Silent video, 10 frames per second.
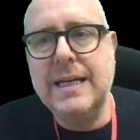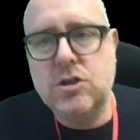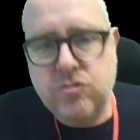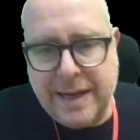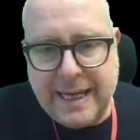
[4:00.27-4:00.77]

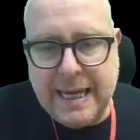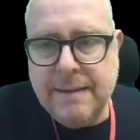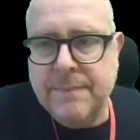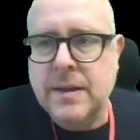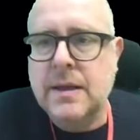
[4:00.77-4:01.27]
tricky
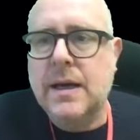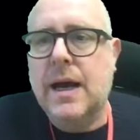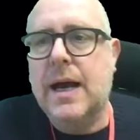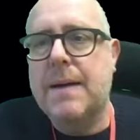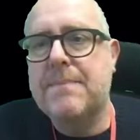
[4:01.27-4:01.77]

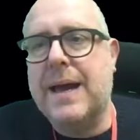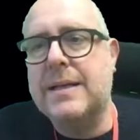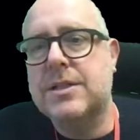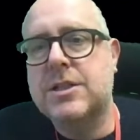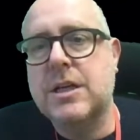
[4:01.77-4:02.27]
um,
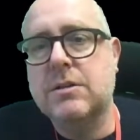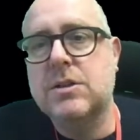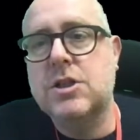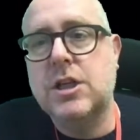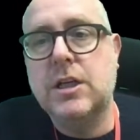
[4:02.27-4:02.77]
until
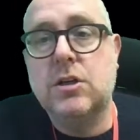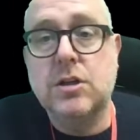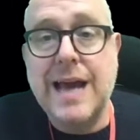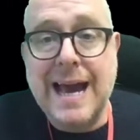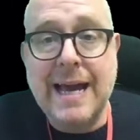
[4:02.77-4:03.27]
she
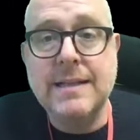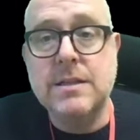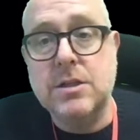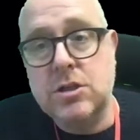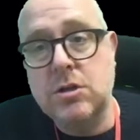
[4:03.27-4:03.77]
could add
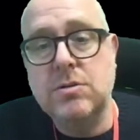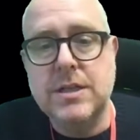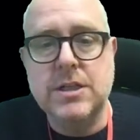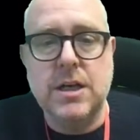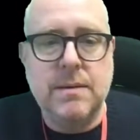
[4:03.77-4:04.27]
the two
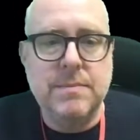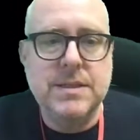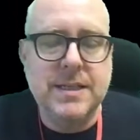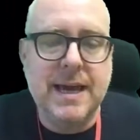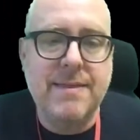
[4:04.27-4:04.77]
digit numbers
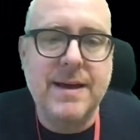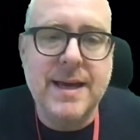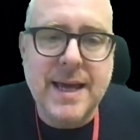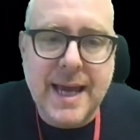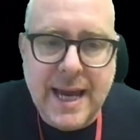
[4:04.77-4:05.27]
together
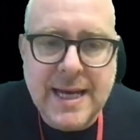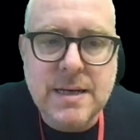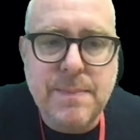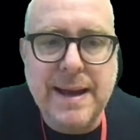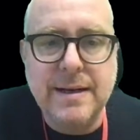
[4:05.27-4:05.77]

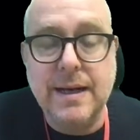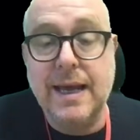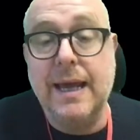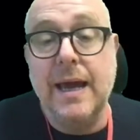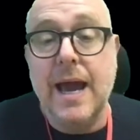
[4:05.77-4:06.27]

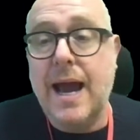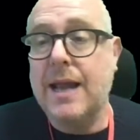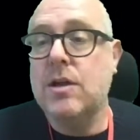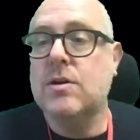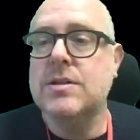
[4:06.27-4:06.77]
independently.
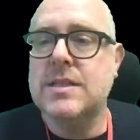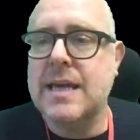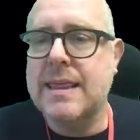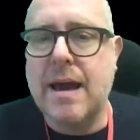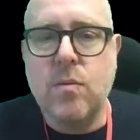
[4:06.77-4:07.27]
And you can
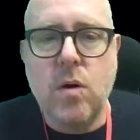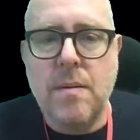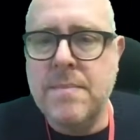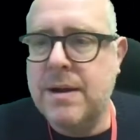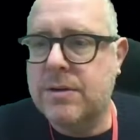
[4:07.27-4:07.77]
see there what
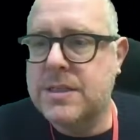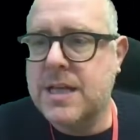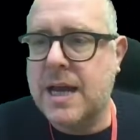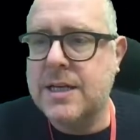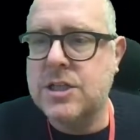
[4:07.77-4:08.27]
Amira's
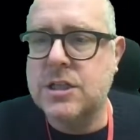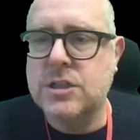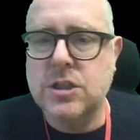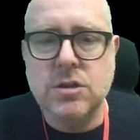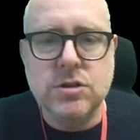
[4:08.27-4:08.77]
done is
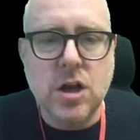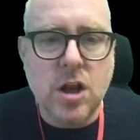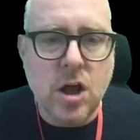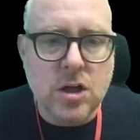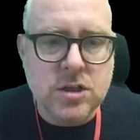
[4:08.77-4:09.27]
she's used
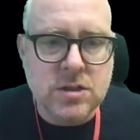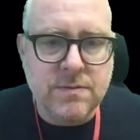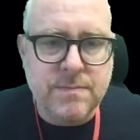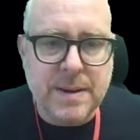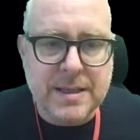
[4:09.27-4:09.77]
lots
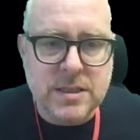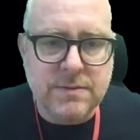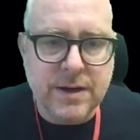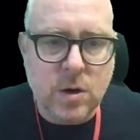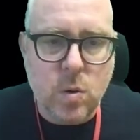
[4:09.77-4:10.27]
of bits
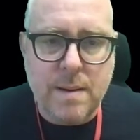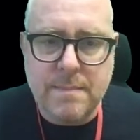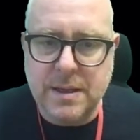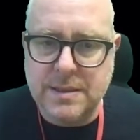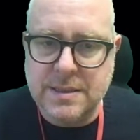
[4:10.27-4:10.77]
of
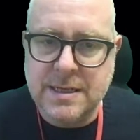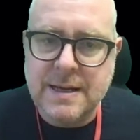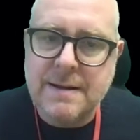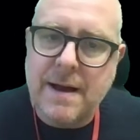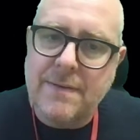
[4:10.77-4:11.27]
equipment.
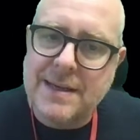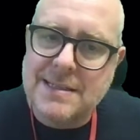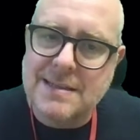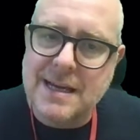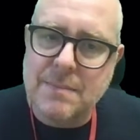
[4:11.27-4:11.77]
And that's
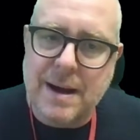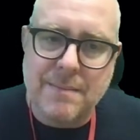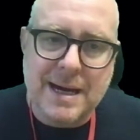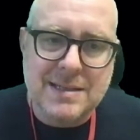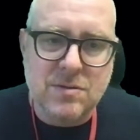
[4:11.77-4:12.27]
the thing about
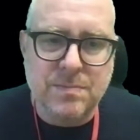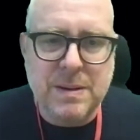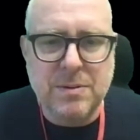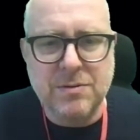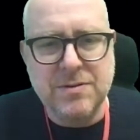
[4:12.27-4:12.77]
maths.
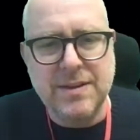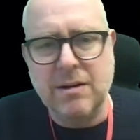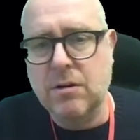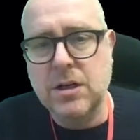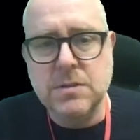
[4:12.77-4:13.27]
People often think,
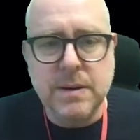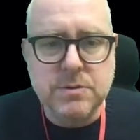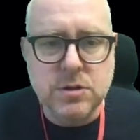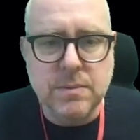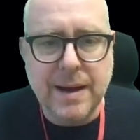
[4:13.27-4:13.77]
oh, I need to be able
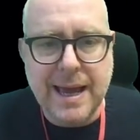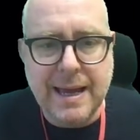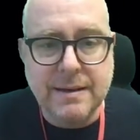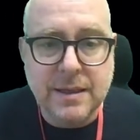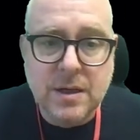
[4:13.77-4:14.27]
to do it in my
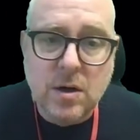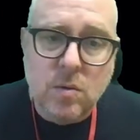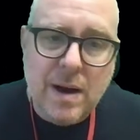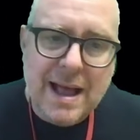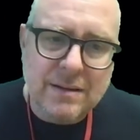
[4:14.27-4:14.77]
head.
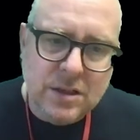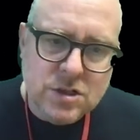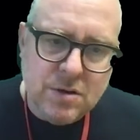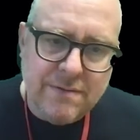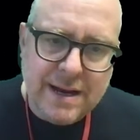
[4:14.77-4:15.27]
Well, you
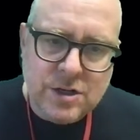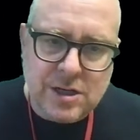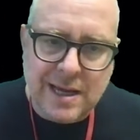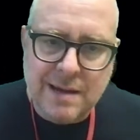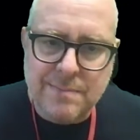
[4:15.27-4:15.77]
do
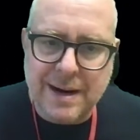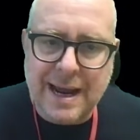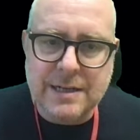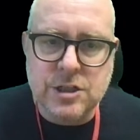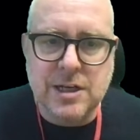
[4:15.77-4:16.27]
eventually, but
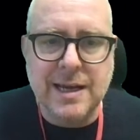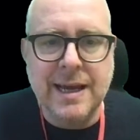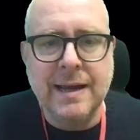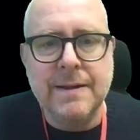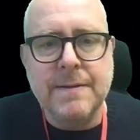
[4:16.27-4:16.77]

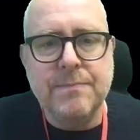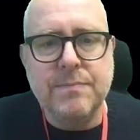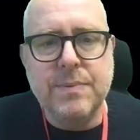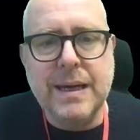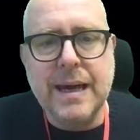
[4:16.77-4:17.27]
actually,
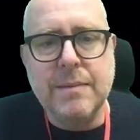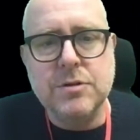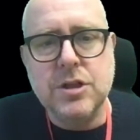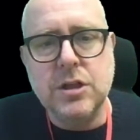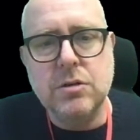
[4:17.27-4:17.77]
being able
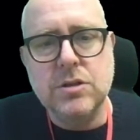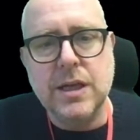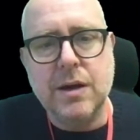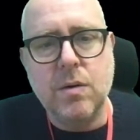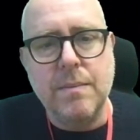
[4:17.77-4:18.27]
to use the
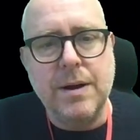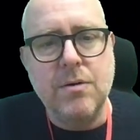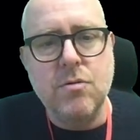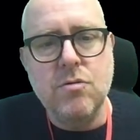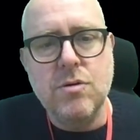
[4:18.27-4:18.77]
equipment
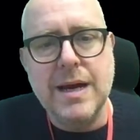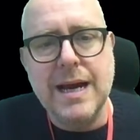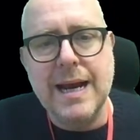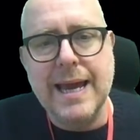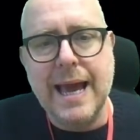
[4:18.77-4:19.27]

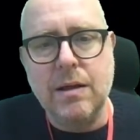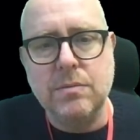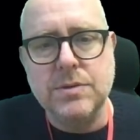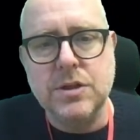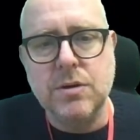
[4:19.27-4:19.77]
really
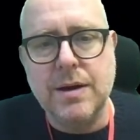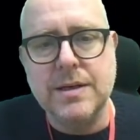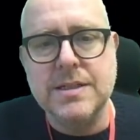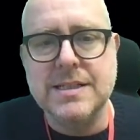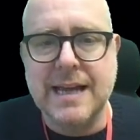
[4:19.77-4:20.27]
helps you
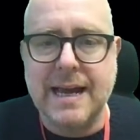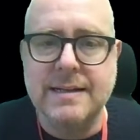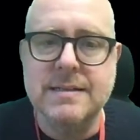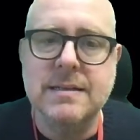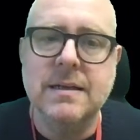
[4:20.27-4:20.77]

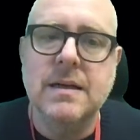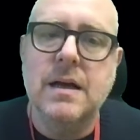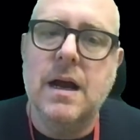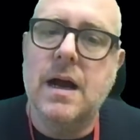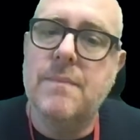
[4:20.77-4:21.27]
understand
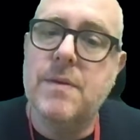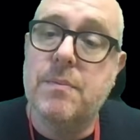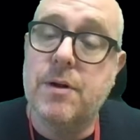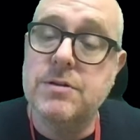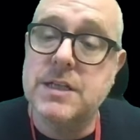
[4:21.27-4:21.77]
um, the
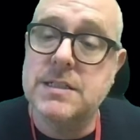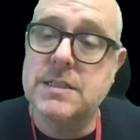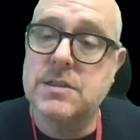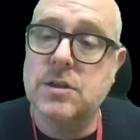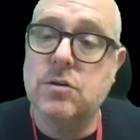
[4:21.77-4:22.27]

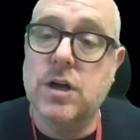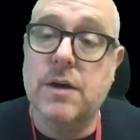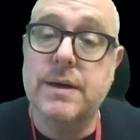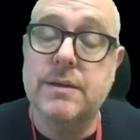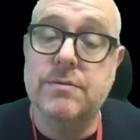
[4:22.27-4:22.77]
processes that you're
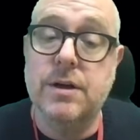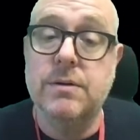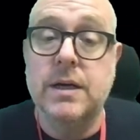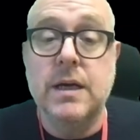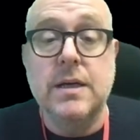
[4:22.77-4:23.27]
going through.
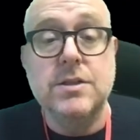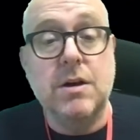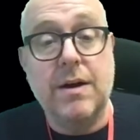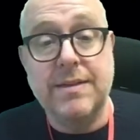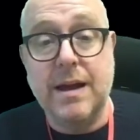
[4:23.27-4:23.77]

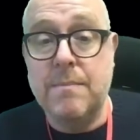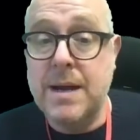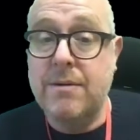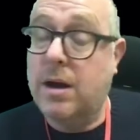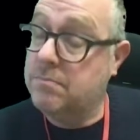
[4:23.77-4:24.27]
So I think
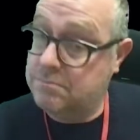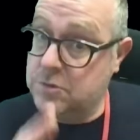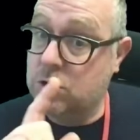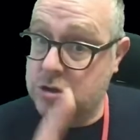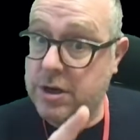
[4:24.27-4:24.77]
Amira,
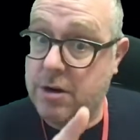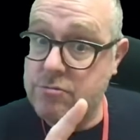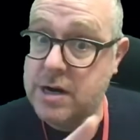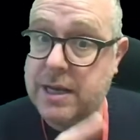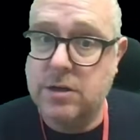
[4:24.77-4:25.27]
you're doing a
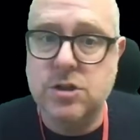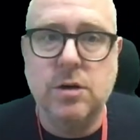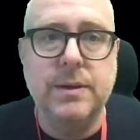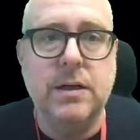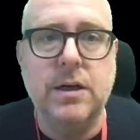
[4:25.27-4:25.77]
really good
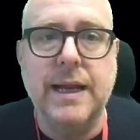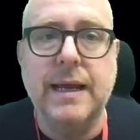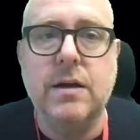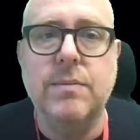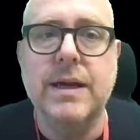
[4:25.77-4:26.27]
job at learning.
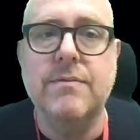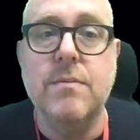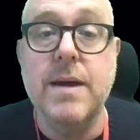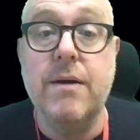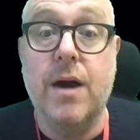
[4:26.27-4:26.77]
Can we give
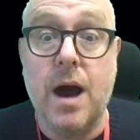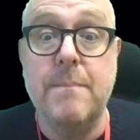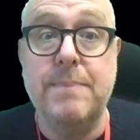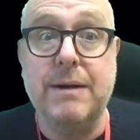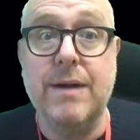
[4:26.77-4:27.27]
Amira a
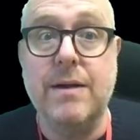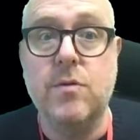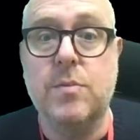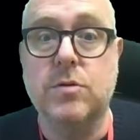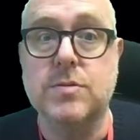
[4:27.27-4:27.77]
big round of
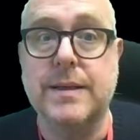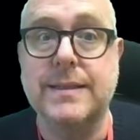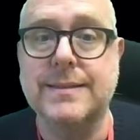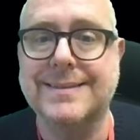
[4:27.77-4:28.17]
applause, please?